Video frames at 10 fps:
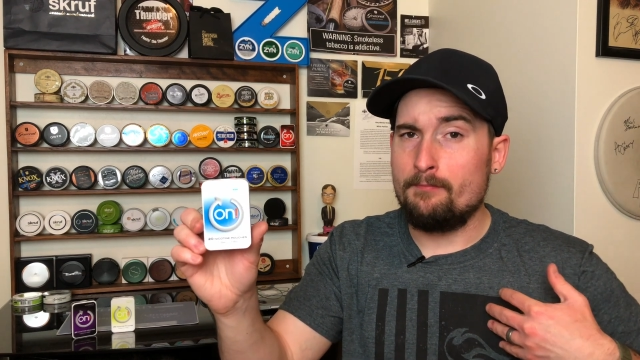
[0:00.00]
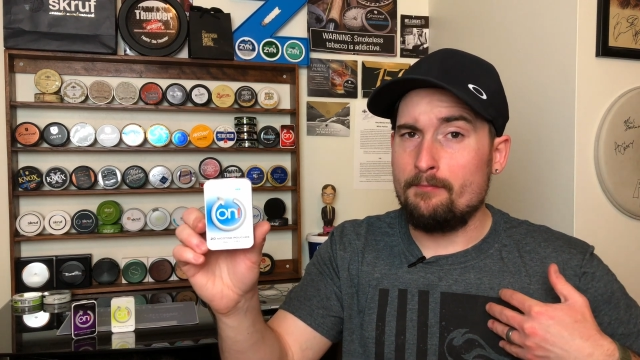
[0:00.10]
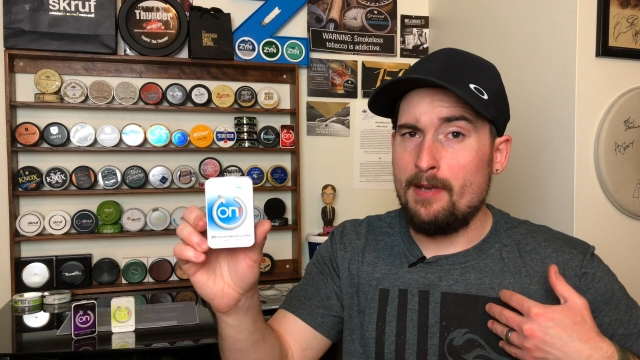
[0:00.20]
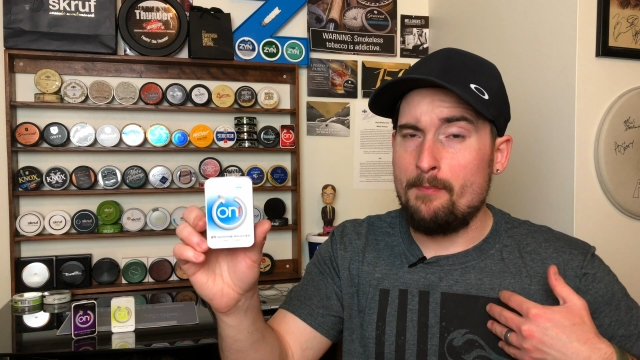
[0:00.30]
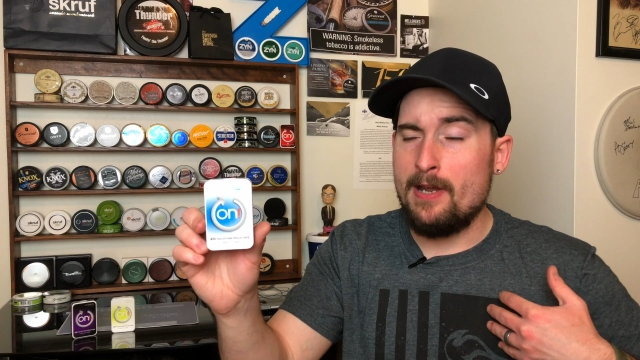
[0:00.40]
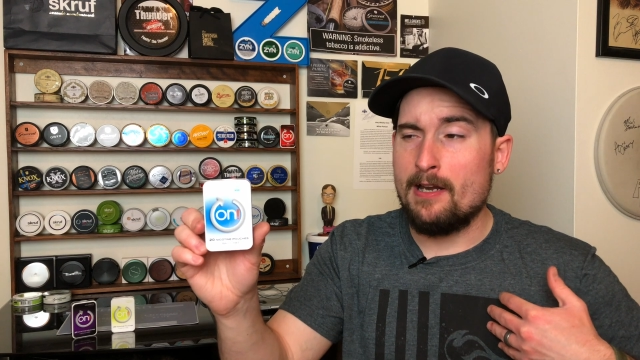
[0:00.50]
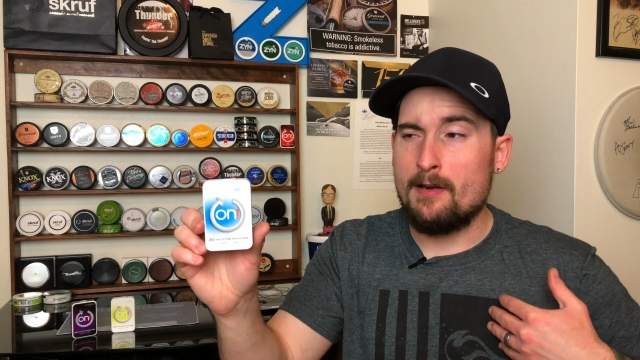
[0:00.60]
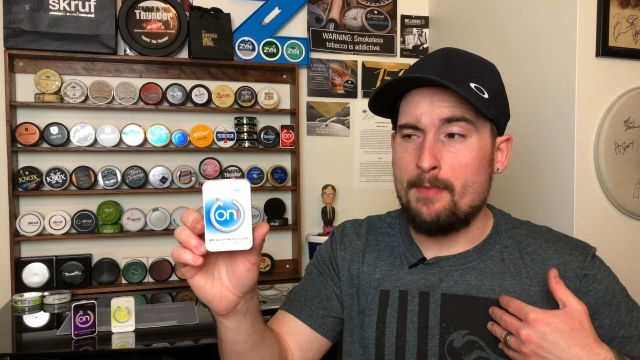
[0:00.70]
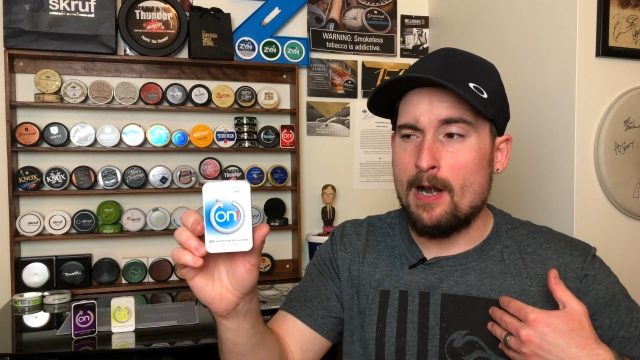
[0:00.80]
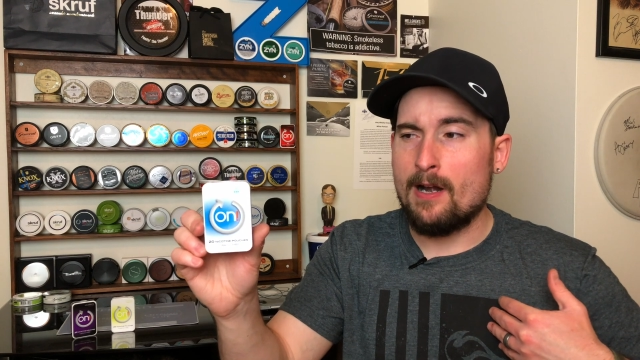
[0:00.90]
me being
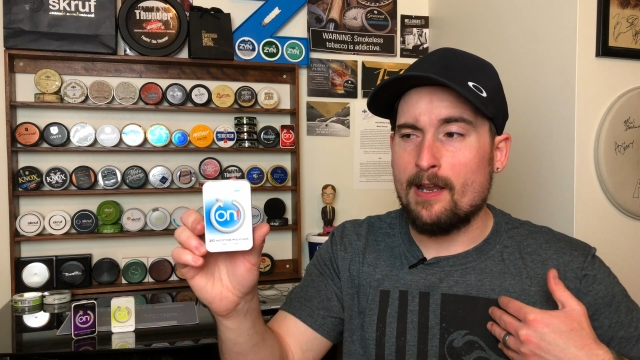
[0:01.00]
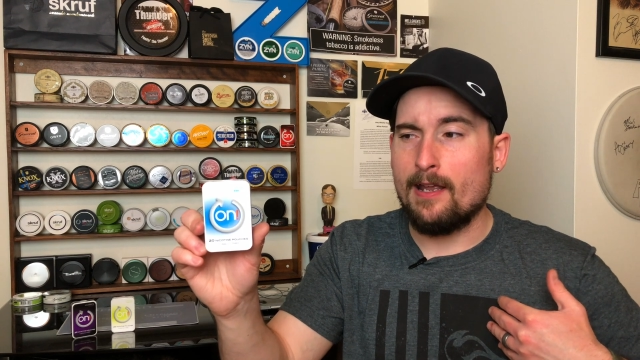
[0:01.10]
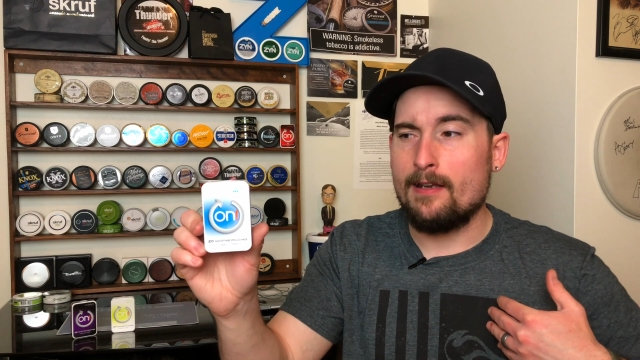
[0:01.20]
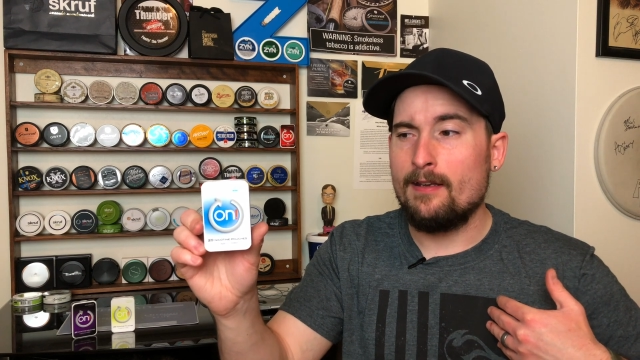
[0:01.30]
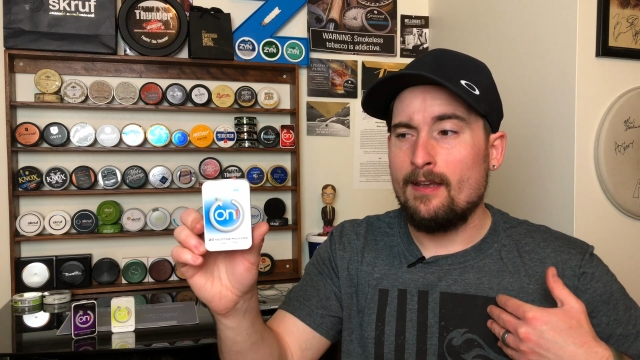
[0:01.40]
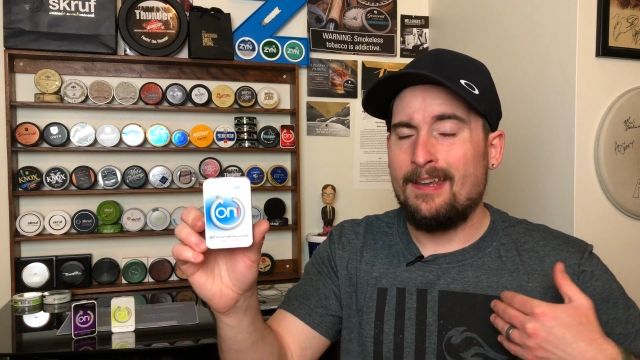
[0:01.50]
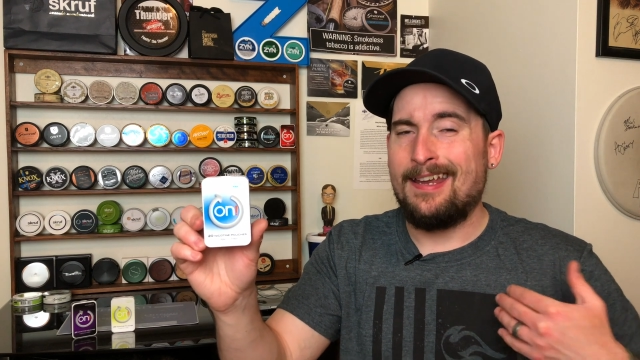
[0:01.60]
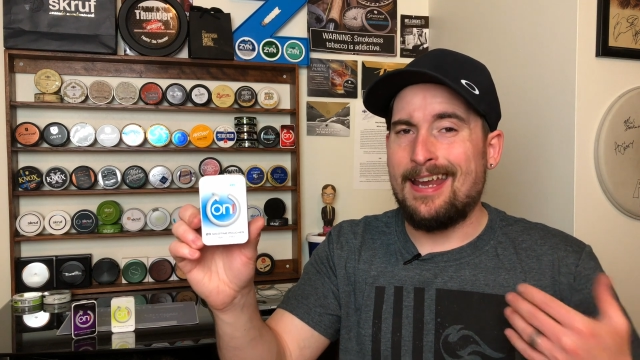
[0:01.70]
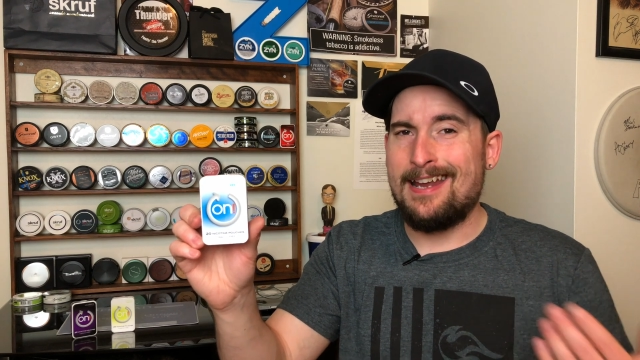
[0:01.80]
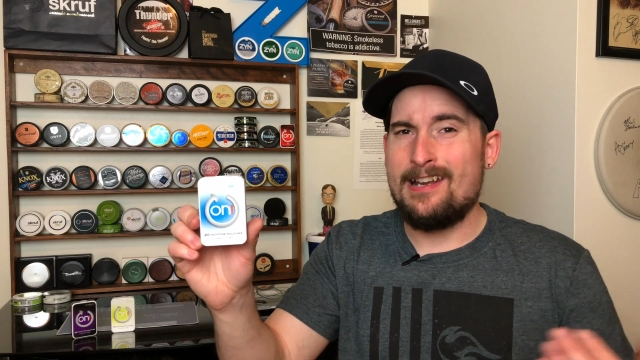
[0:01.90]
an American,
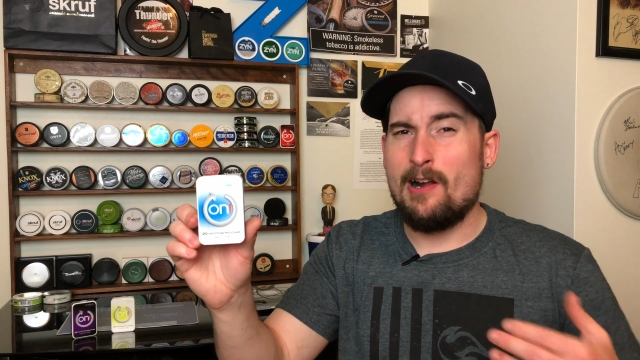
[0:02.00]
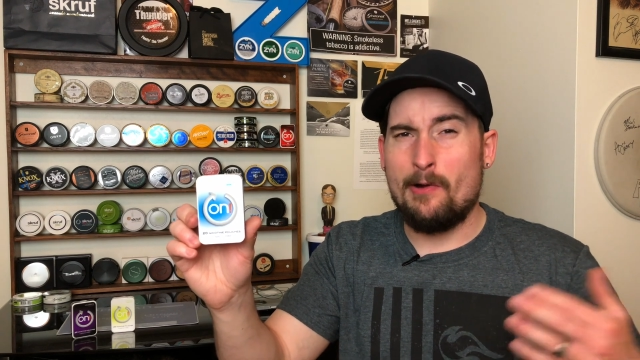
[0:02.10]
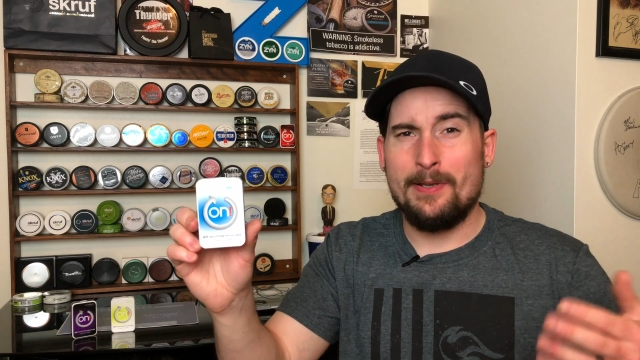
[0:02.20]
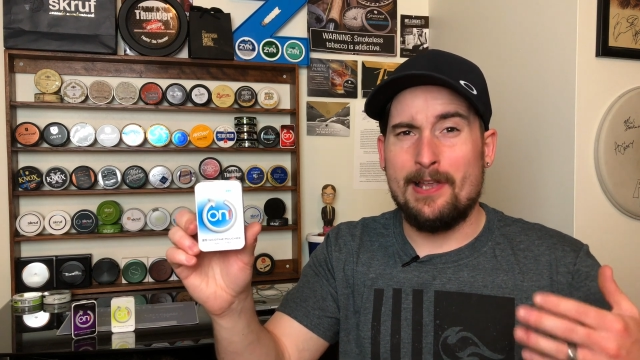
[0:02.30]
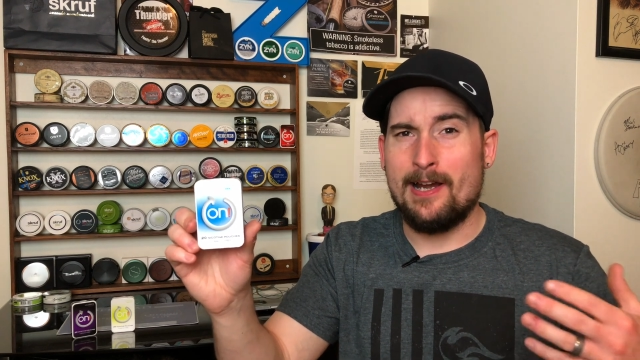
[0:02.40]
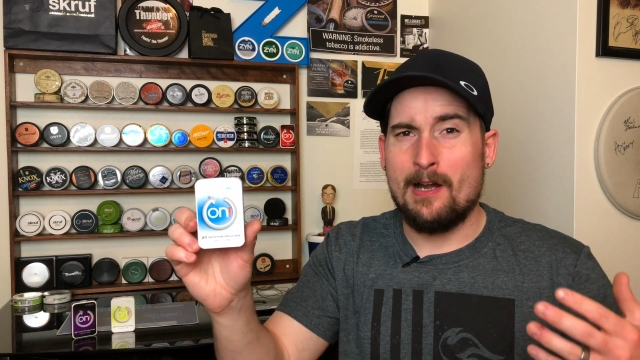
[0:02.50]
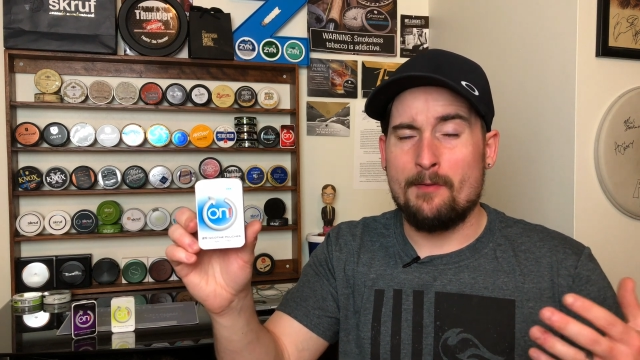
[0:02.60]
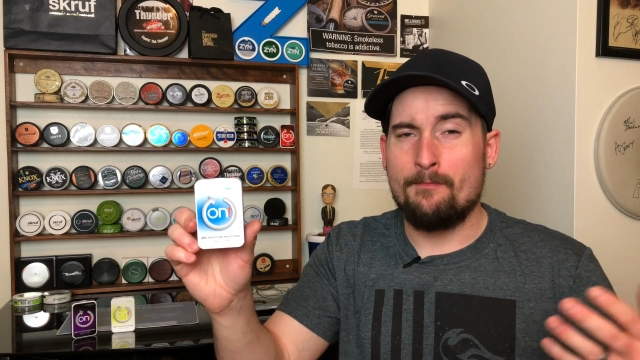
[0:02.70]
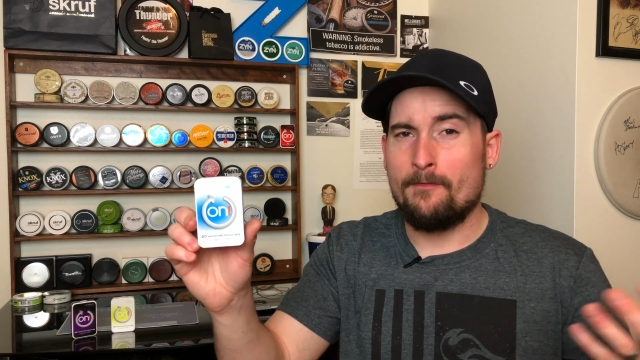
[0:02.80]
and you know how we like our